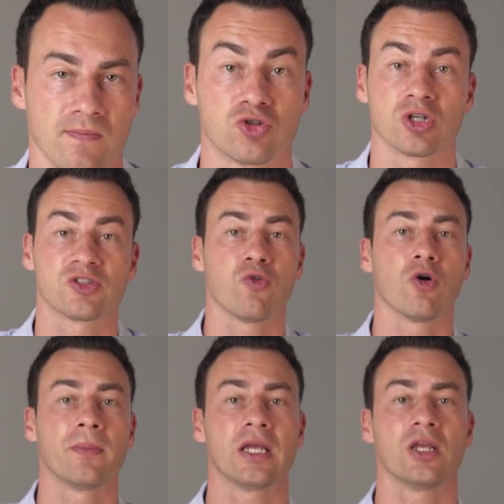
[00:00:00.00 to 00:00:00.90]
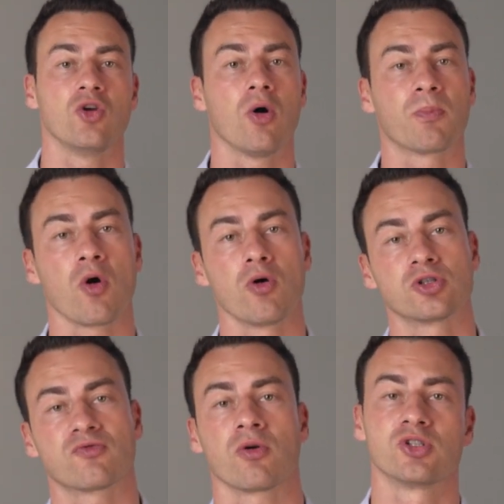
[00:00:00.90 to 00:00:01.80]
transforming your
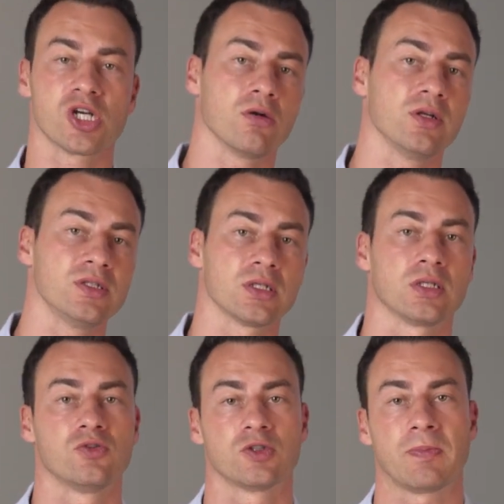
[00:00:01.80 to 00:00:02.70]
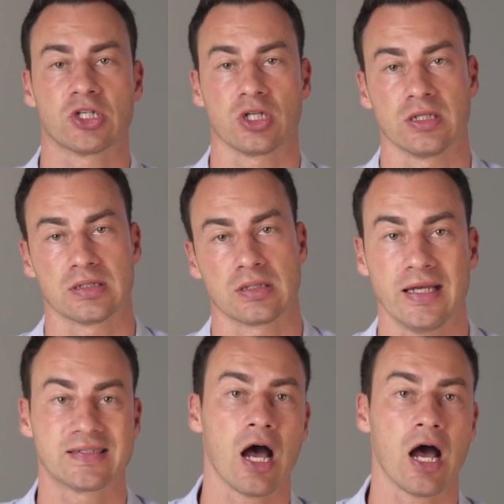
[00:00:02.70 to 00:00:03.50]
approach from generalist to specialist. It's